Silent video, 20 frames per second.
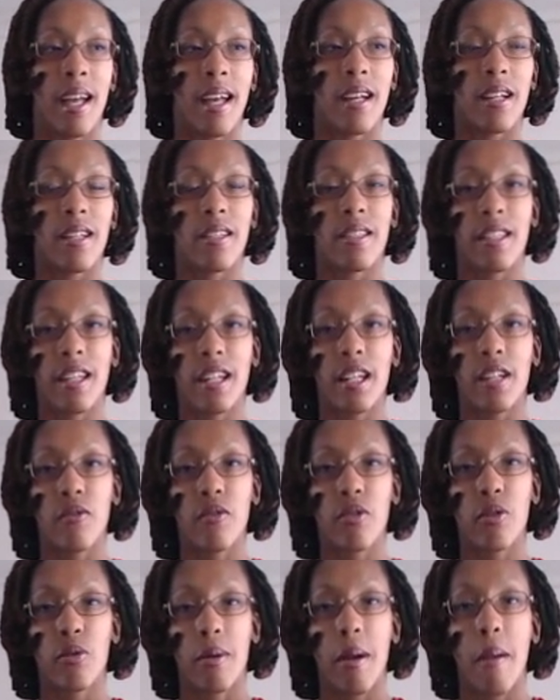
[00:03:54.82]
Instead of
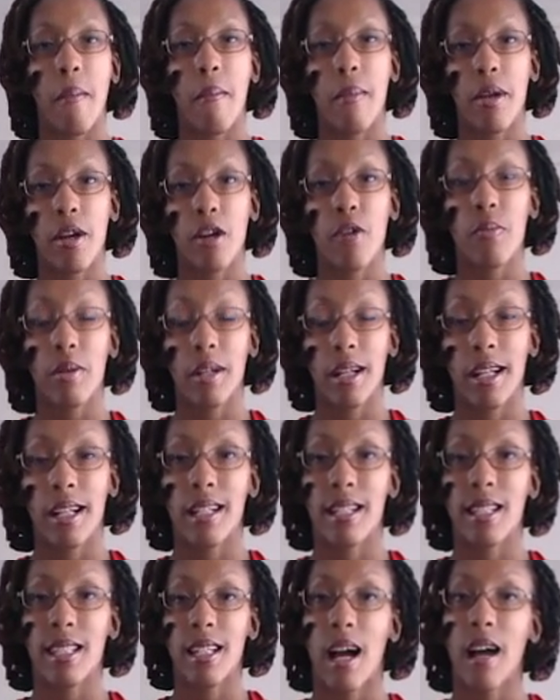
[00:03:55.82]
doing meal
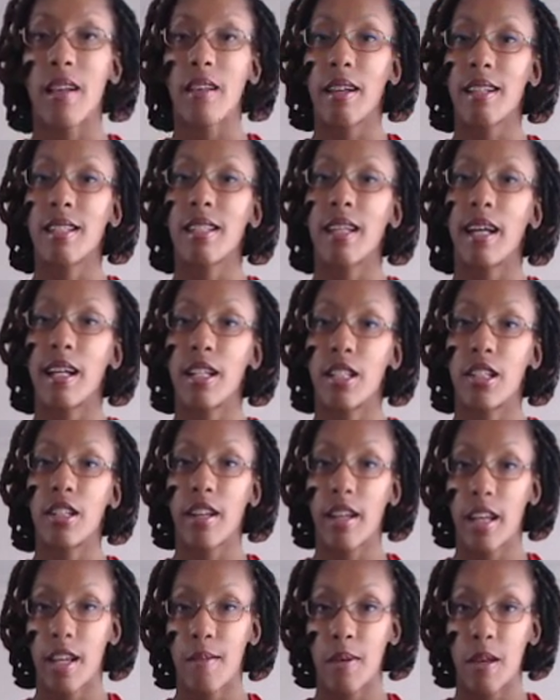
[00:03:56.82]
plans, I like to
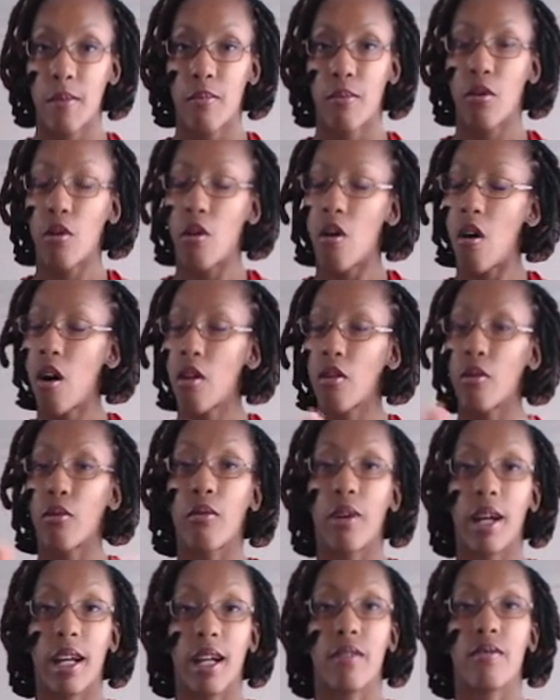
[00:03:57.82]
educate people all
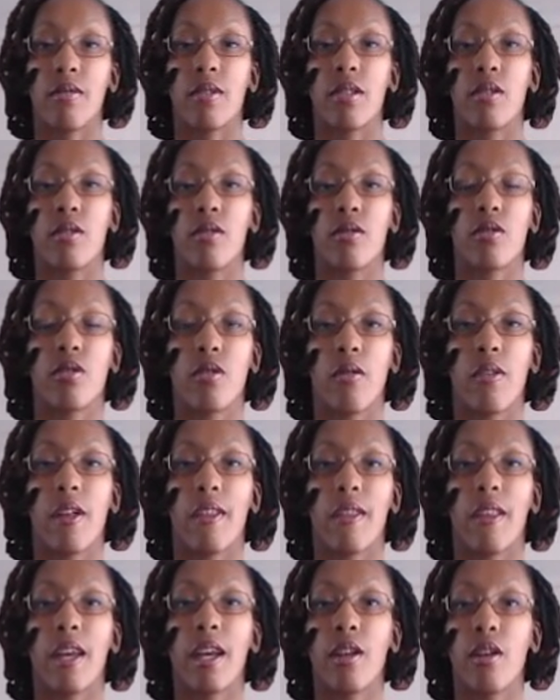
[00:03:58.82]
around so that
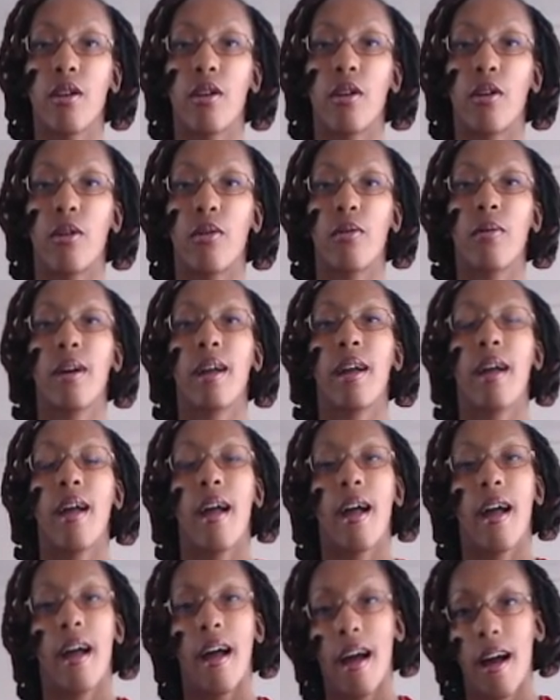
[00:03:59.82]
they know
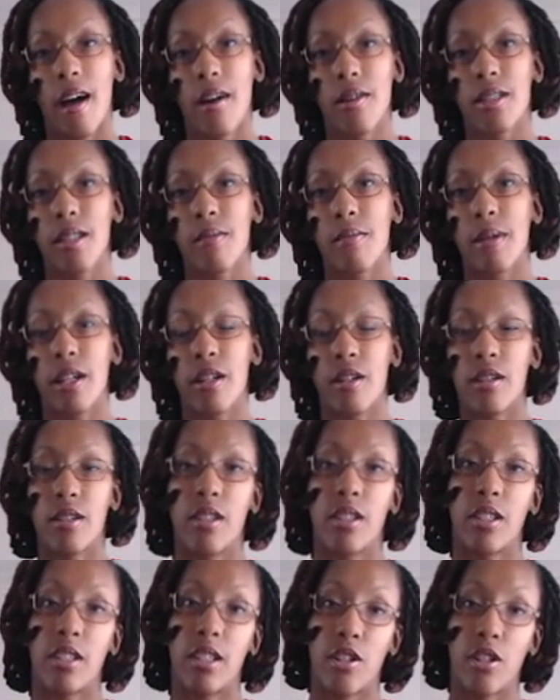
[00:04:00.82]
how to make good
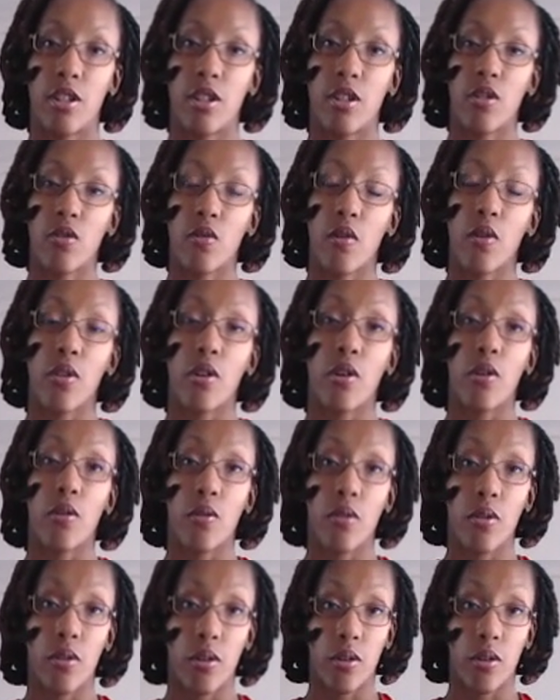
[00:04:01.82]
decisions on their